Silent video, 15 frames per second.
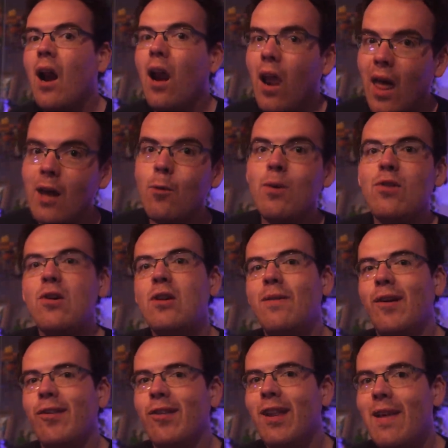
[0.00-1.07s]
like with
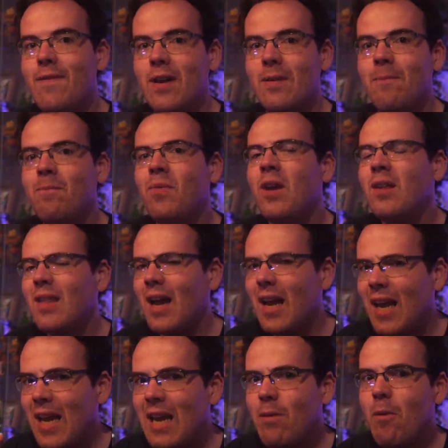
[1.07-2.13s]
Universe 11, that
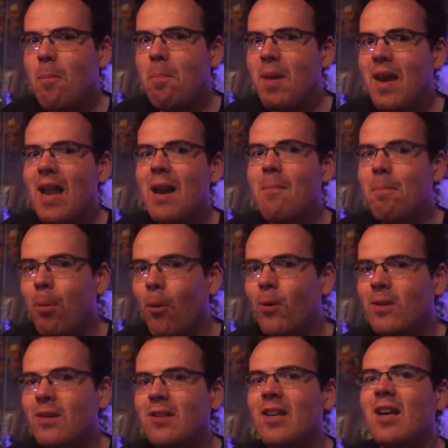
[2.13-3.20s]
he would be an
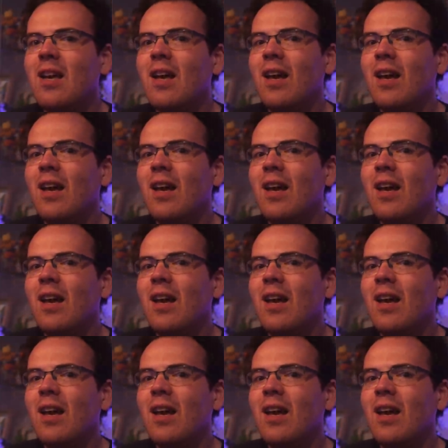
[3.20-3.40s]
important